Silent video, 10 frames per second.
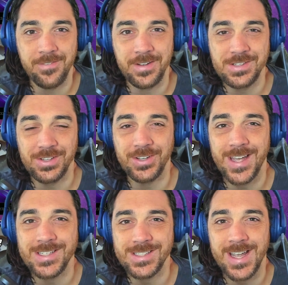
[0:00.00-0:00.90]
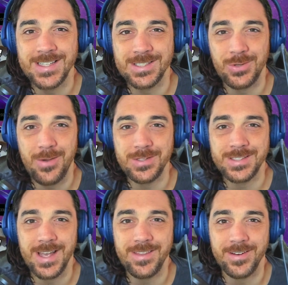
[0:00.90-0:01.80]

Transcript: feature locations, I guess is what I would say.